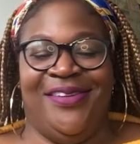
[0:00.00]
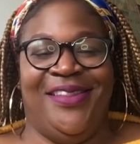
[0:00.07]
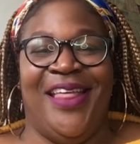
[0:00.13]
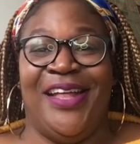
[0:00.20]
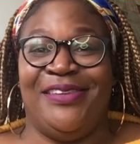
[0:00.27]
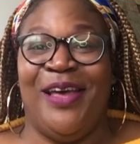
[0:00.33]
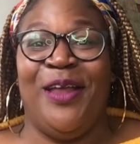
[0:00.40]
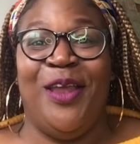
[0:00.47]

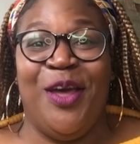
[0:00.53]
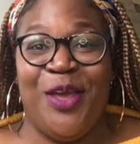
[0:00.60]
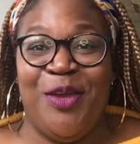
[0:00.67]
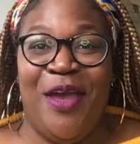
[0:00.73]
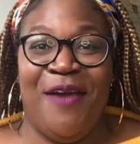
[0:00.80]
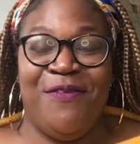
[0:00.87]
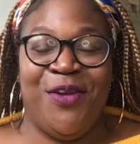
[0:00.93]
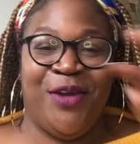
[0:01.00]
that's how long you
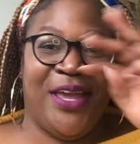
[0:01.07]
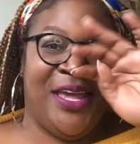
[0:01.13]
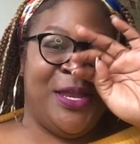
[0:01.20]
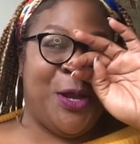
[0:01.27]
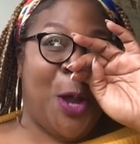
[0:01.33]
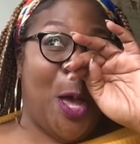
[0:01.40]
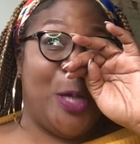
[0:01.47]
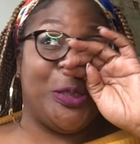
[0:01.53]
have your kid in
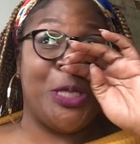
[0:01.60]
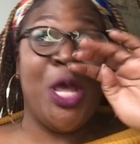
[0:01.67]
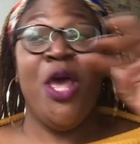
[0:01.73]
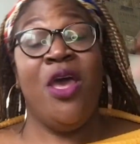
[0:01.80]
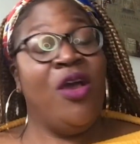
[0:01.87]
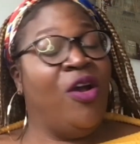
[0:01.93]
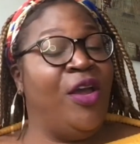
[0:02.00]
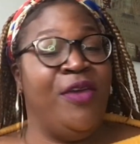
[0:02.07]
your house
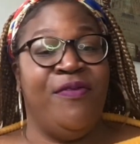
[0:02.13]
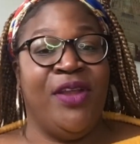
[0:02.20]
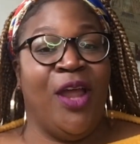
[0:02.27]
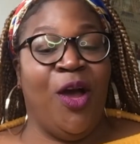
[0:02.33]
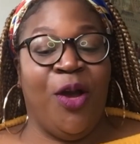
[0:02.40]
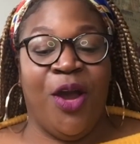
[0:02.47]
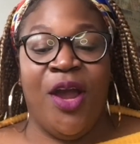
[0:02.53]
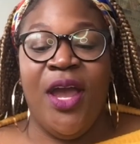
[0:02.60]
or even
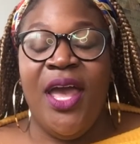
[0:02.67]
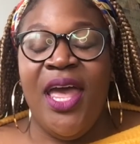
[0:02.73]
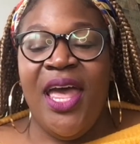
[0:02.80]
longer.